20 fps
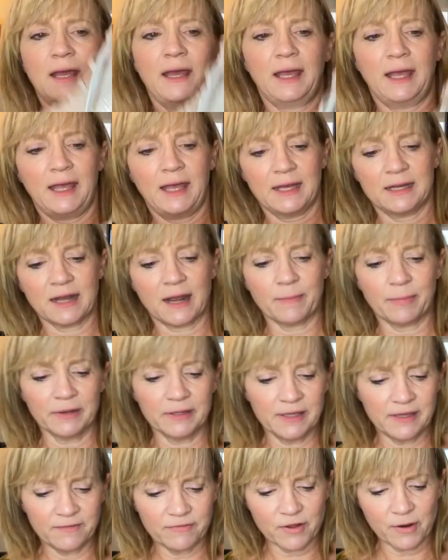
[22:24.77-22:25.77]
and I
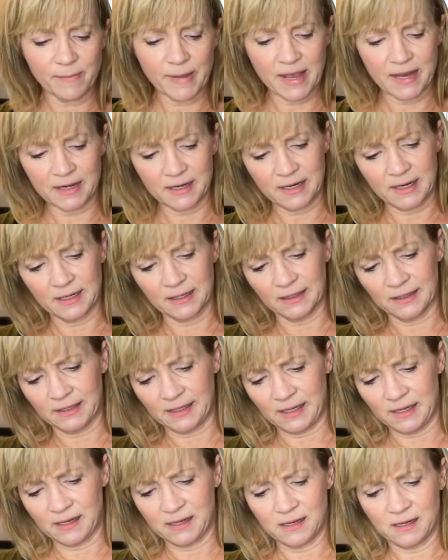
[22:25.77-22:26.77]
believe they're made in
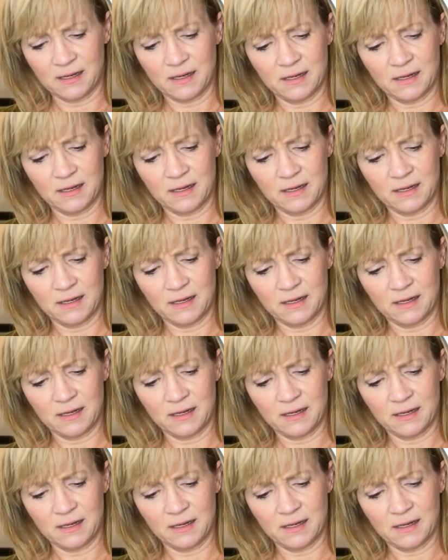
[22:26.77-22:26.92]
Italy.